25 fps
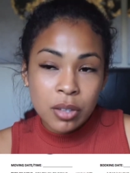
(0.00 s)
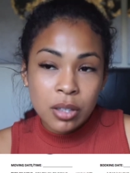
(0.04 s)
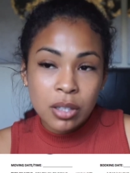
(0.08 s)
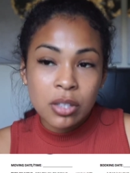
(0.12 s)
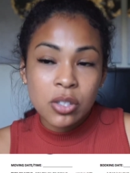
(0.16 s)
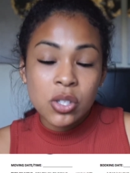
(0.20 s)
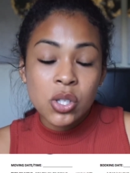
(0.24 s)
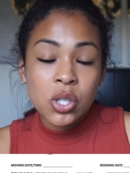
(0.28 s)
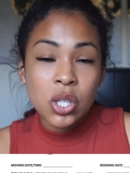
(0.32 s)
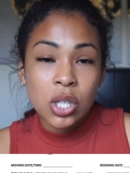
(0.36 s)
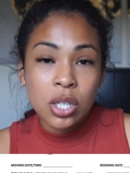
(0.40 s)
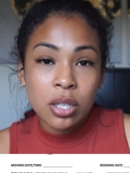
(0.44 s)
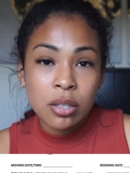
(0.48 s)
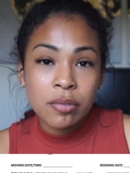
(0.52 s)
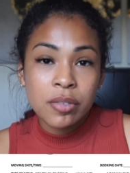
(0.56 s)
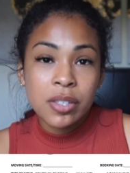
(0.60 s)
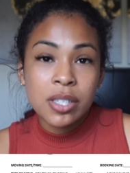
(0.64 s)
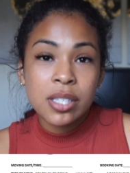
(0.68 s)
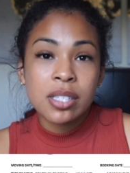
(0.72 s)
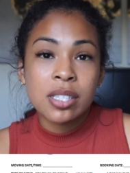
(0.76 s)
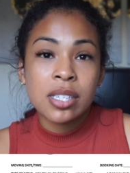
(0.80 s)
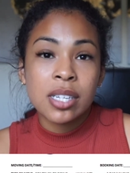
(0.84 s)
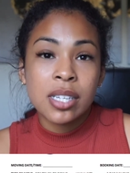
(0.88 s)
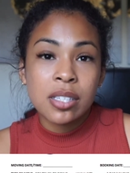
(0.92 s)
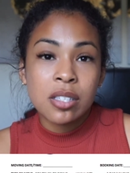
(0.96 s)

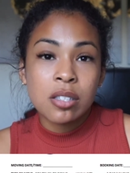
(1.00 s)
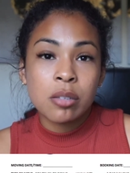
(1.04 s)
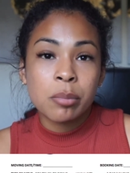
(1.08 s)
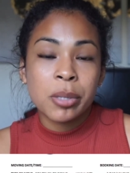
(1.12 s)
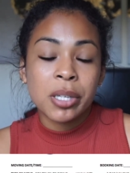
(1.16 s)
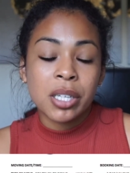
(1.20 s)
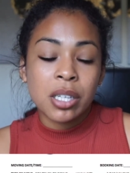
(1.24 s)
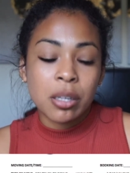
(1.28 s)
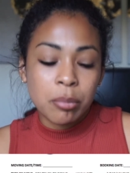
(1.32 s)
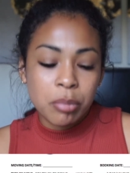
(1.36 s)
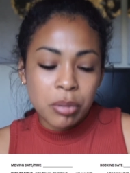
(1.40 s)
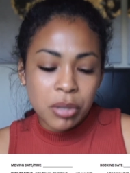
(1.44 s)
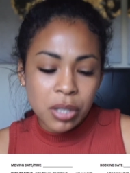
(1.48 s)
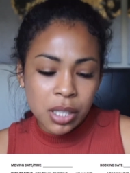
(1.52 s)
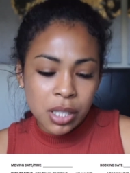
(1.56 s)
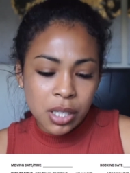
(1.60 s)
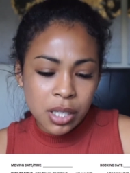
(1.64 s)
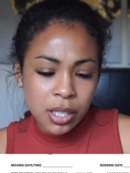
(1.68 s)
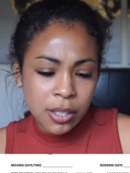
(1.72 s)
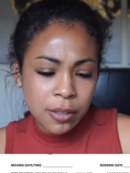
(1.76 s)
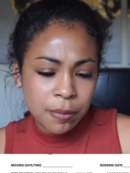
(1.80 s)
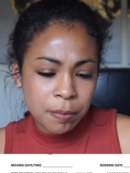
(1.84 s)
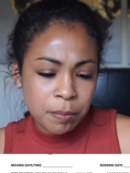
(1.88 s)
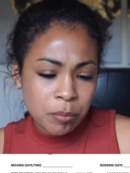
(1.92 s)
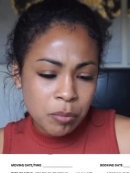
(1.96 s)
service needs to be
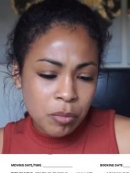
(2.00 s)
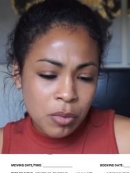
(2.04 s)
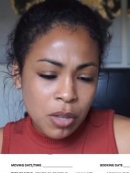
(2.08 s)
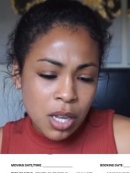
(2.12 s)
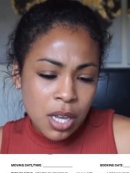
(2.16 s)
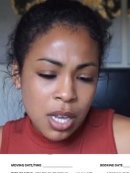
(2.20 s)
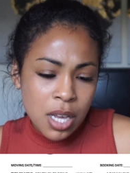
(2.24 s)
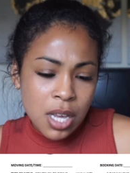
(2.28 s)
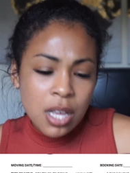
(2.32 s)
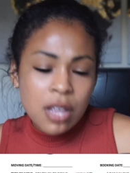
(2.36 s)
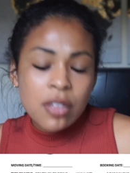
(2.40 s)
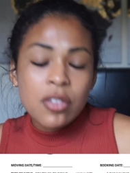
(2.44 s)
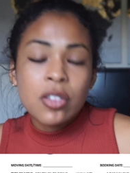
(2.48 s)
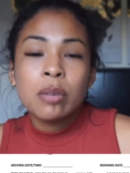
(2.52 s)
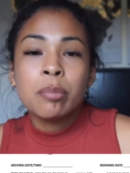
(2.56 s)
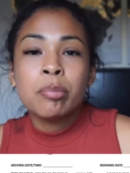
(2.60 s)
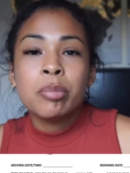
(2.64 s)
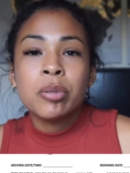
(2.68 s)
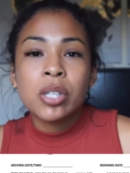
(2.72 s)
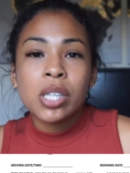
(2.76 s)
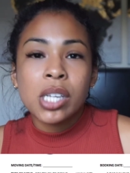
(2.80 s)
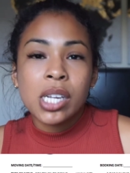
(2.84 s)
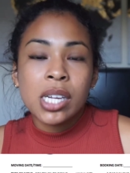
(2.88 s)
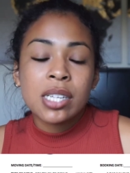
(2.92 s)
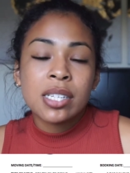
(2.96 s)
completed the
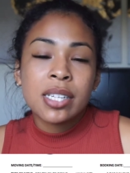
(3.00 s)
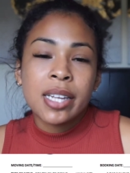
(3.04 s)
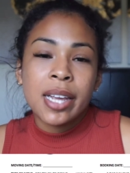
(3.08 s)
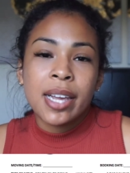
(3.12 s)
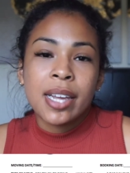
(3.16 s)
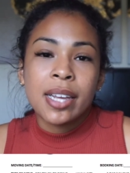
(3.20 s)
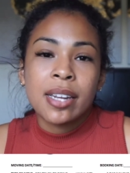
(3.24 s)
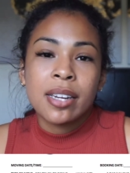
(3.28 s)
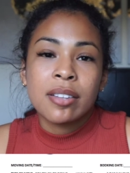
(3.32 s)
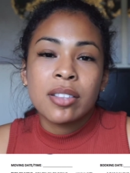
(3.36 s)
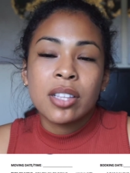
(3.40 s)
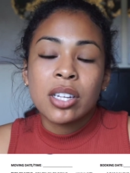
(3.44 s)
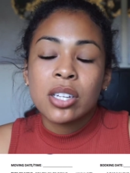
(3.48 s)
booking date.